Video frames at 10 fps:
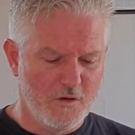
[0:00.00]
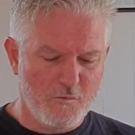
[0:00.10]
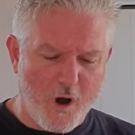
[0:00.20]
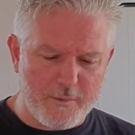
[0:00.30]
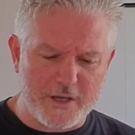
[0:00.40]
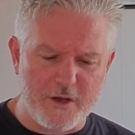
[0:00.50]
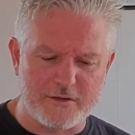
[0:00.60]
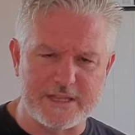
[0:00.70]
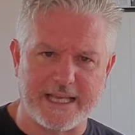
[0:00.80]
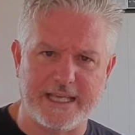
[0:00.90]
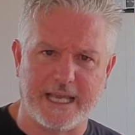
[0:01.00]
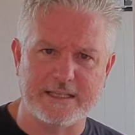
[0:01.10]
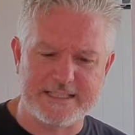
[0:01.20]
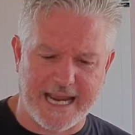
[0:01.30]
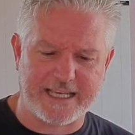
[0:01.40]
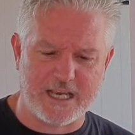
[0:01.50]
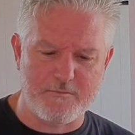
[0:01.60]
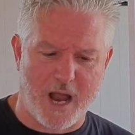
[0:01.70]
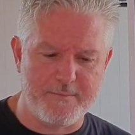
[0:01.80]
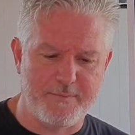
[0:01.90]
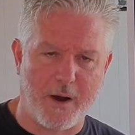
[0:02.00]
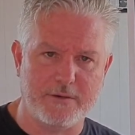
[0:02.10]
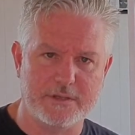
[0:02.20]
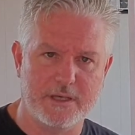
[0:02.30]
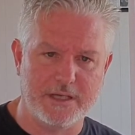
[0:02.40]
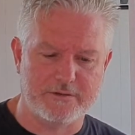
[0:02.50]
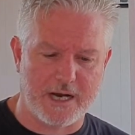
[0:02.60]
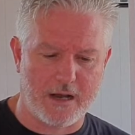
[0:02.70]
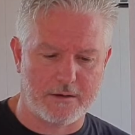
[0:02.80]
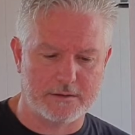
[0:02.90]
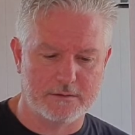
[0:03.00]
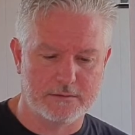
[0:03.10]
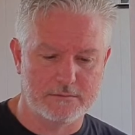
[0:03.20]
"What were you thinking, taking my boat?" he growled.